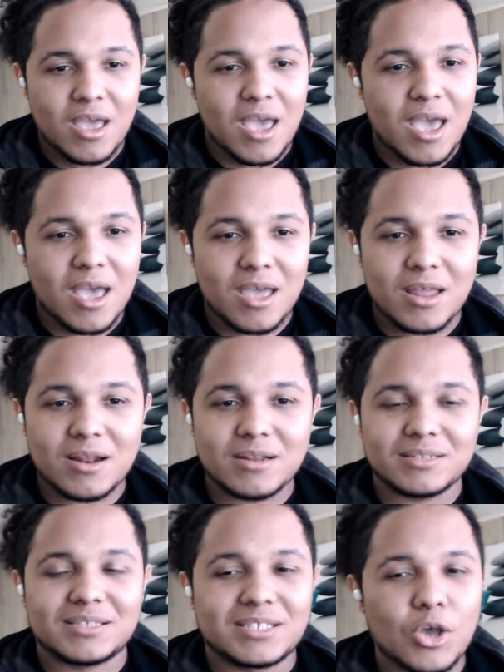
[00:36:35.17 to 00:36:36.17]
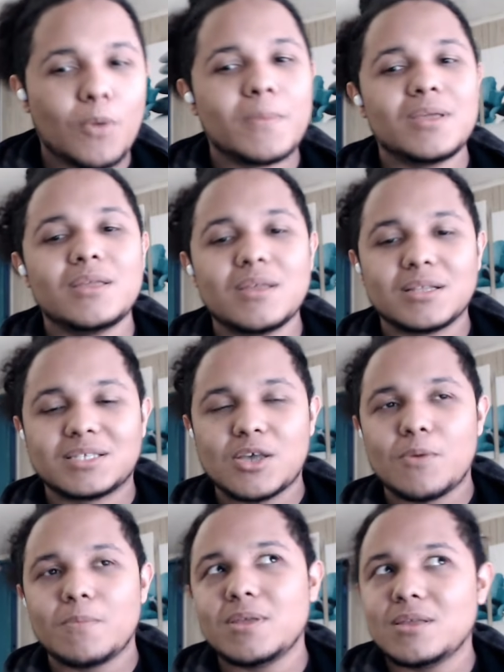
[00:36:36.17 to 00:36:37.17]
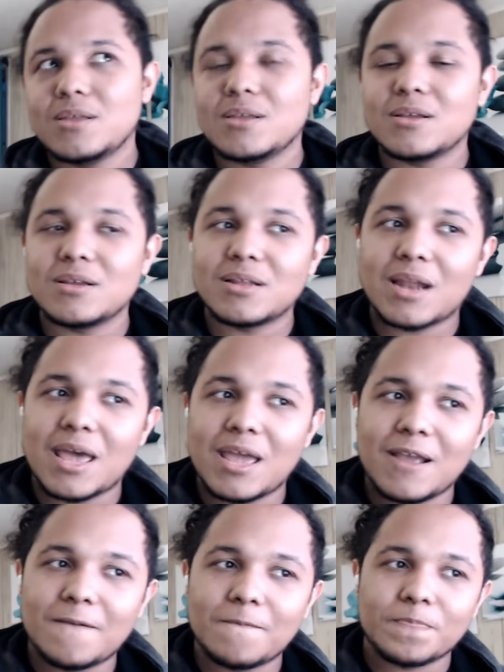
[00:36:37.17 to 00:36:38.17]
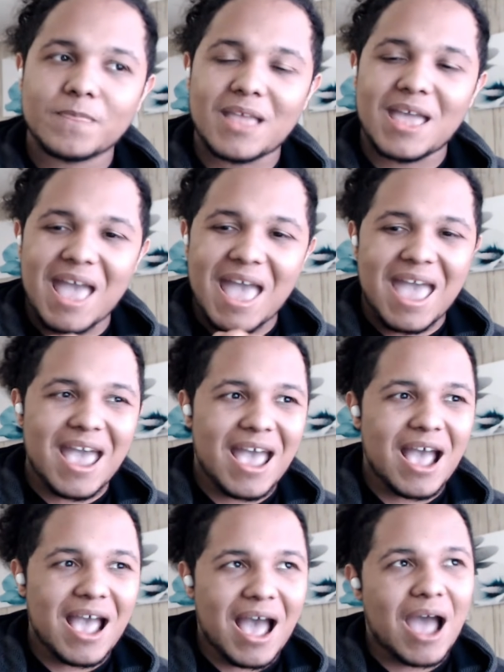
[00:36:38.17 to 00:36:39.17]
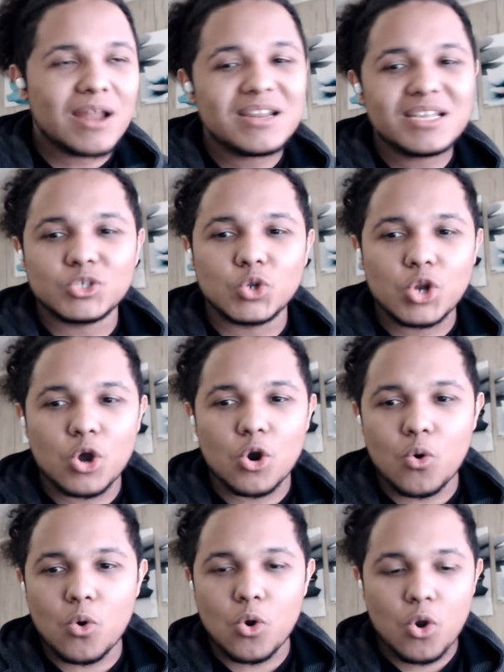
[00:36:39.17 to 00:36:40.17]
And tell me, like, I need to know